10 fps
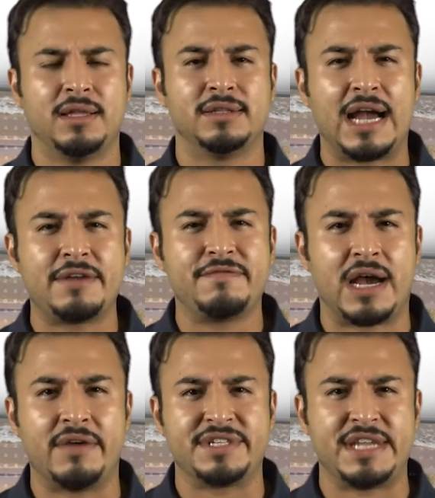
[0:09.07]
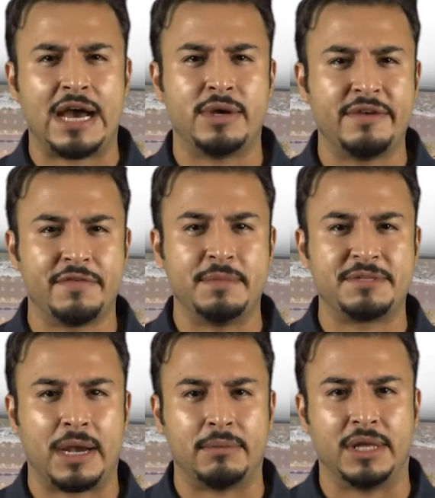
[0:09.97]
Line 5 is now
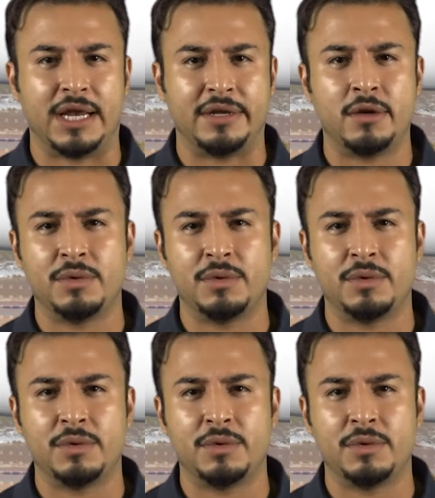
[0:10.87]
infamous pipeline,